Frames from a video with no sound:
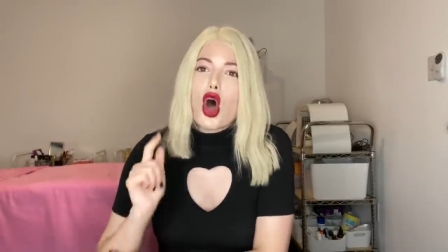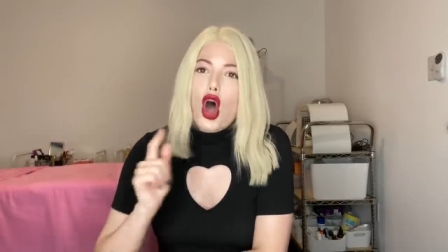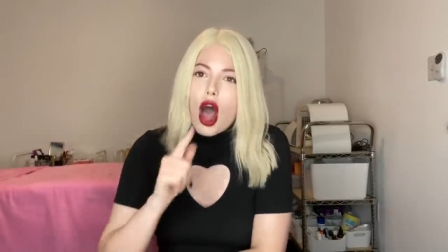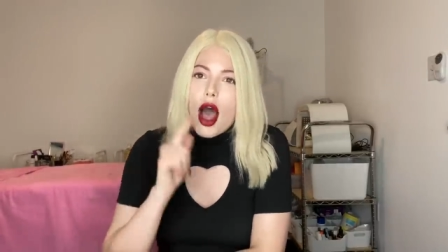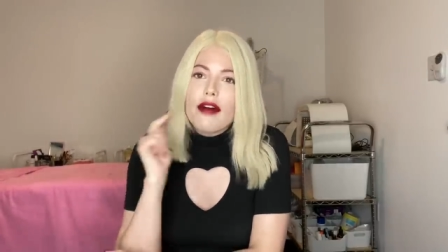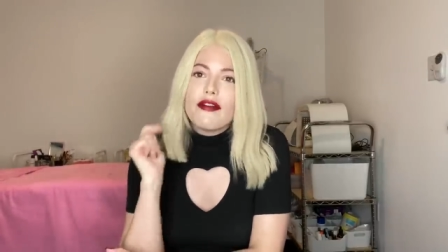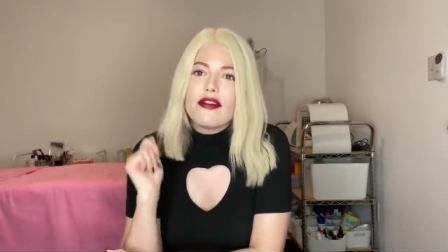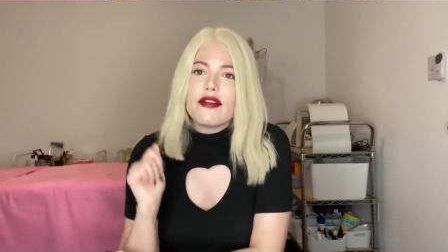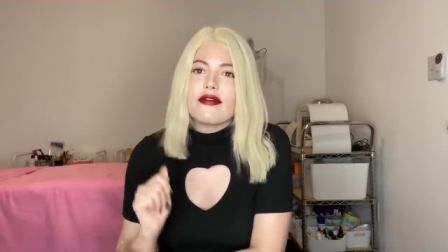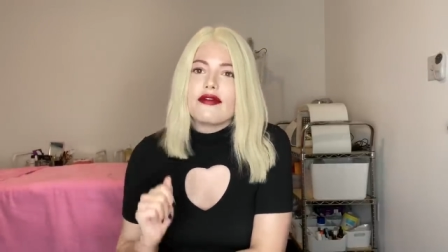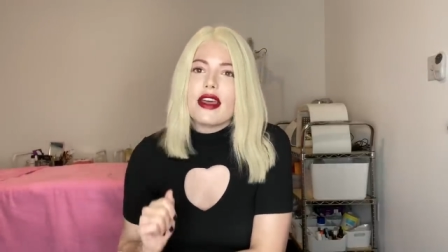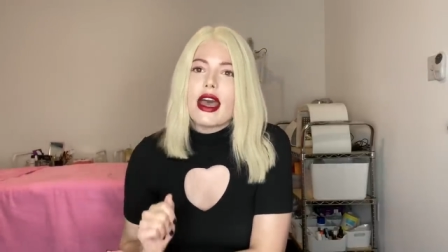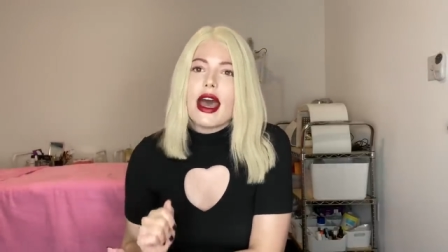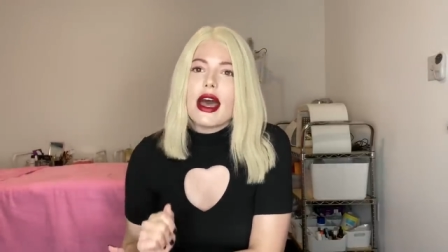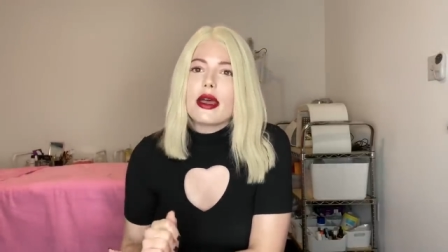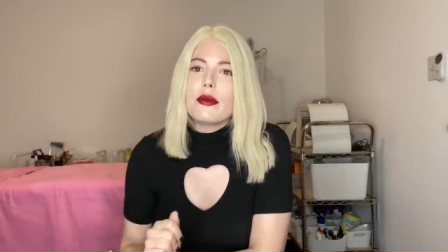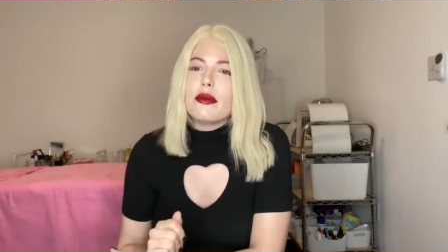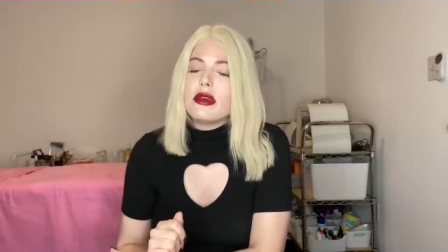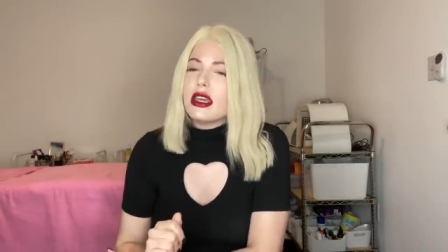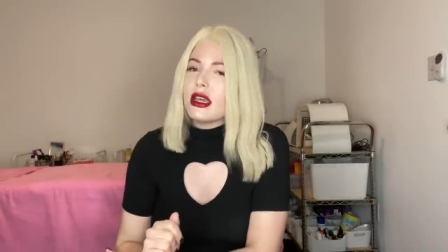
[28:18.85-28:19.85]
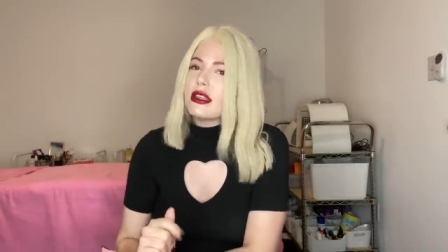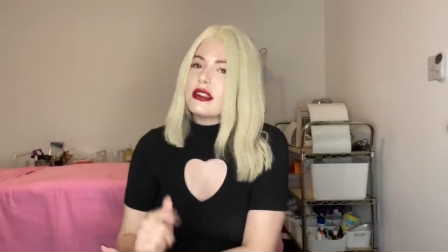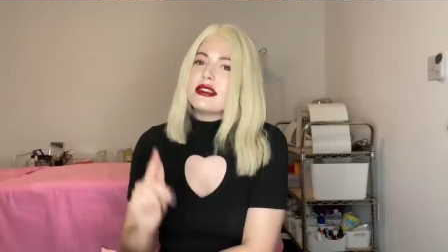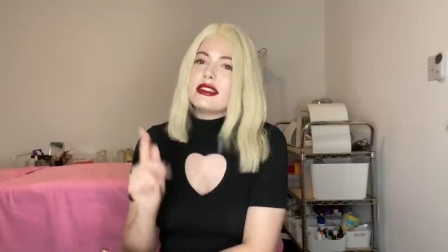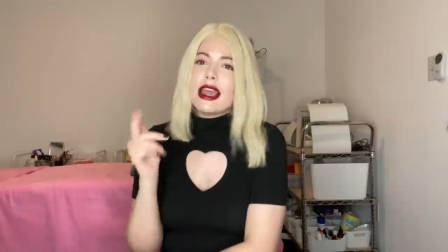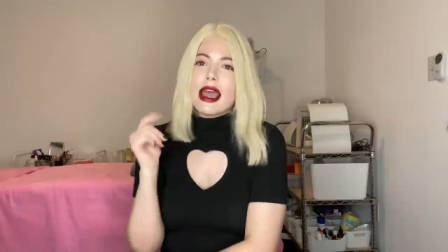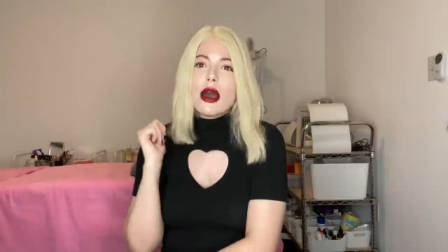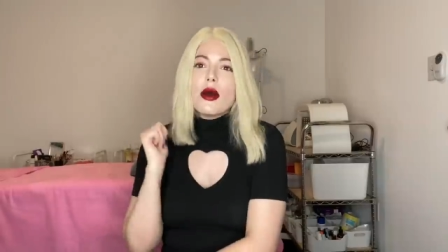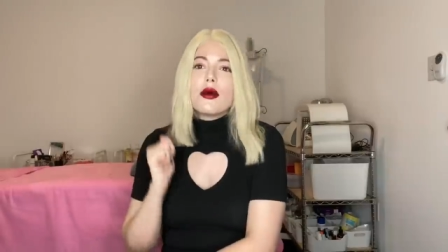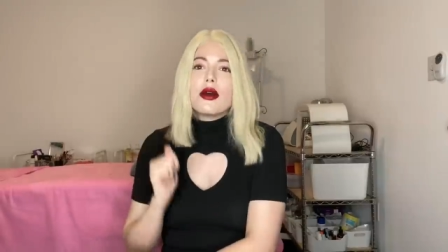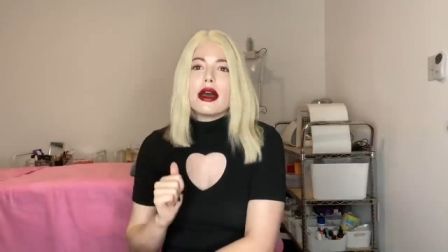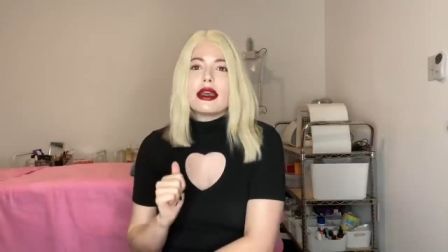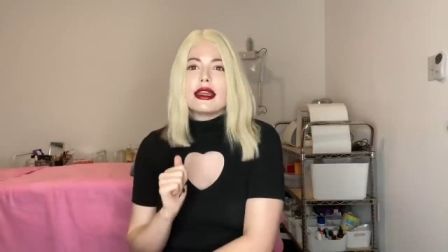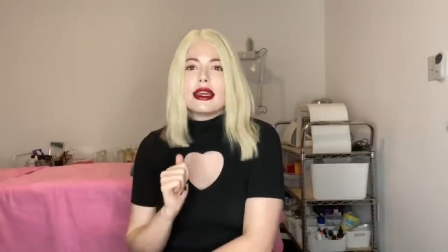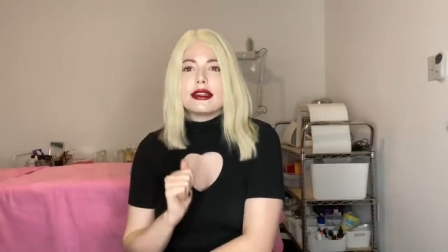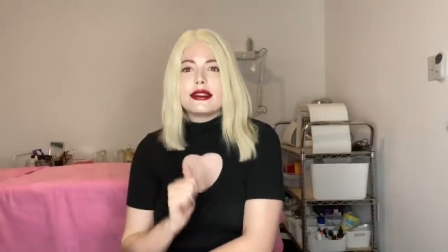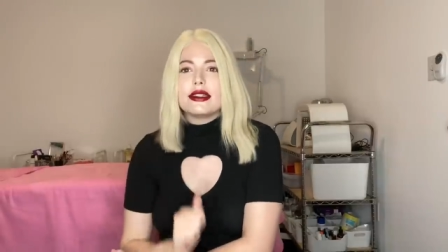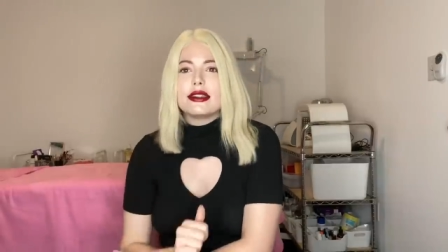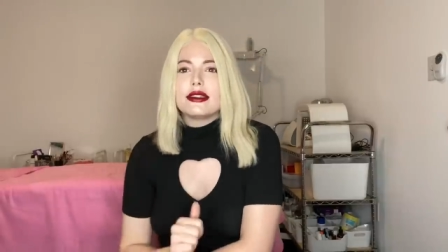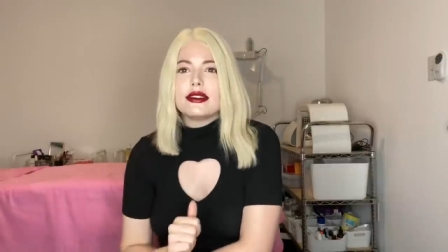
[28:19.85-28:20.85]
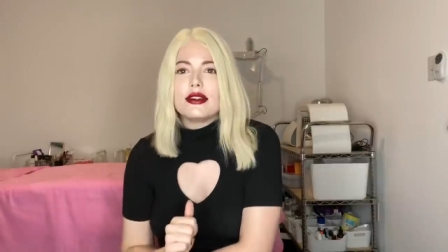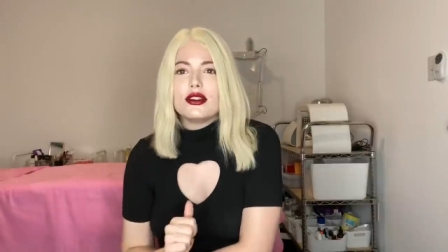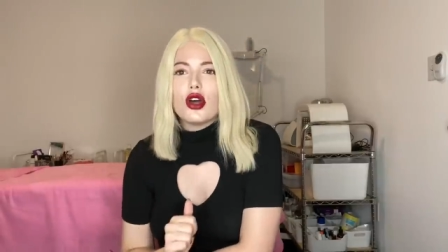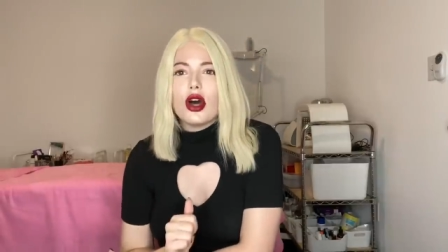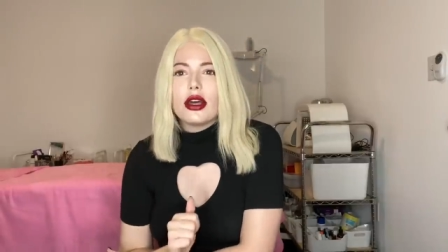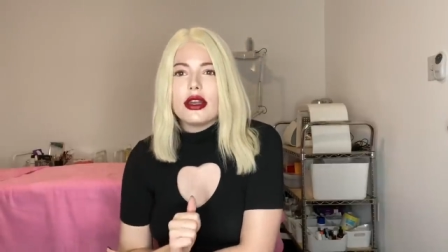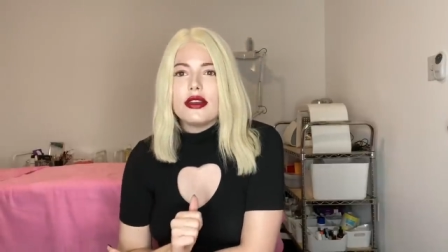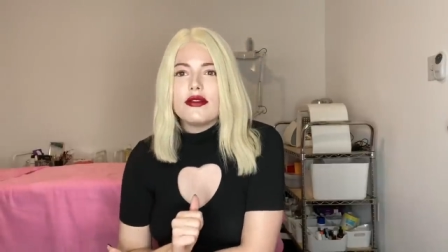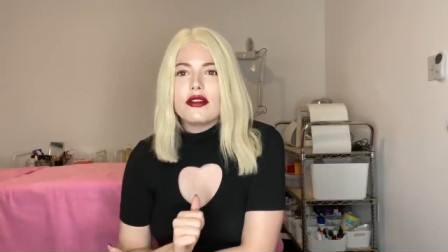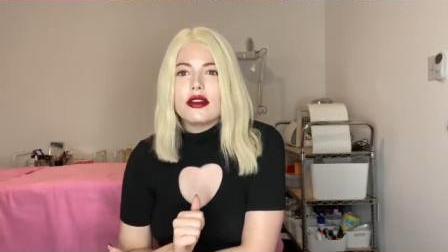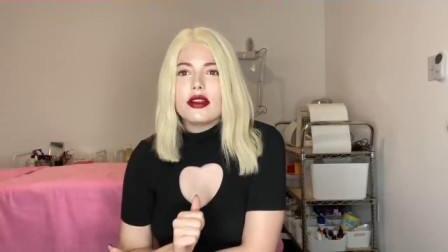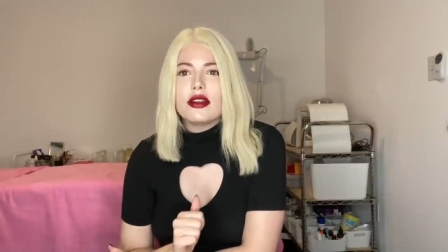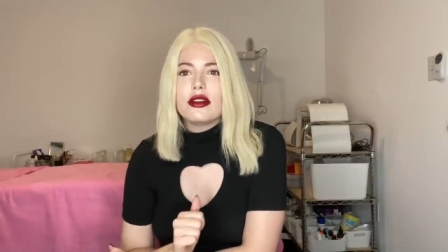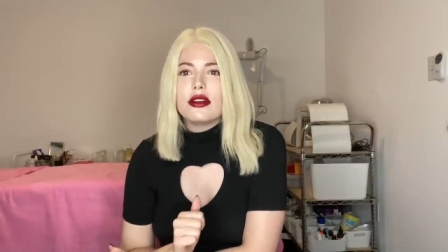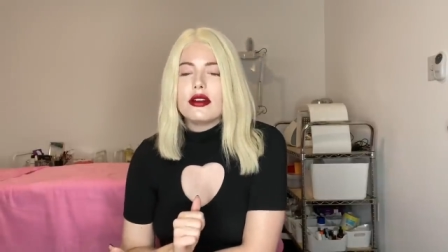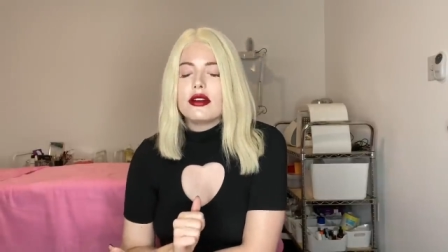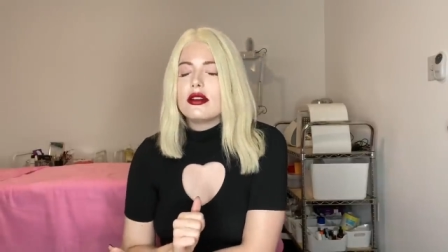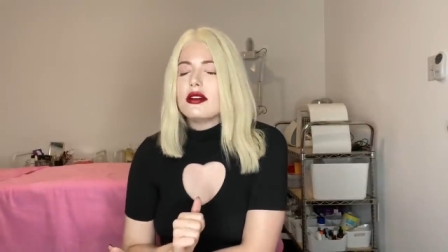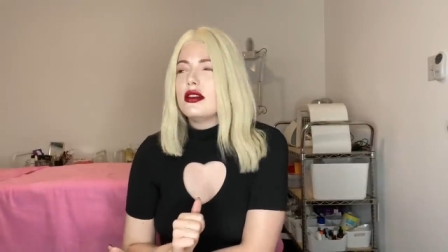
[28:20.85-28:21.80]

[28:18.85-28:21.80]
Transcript: off of that because now I guess it's not even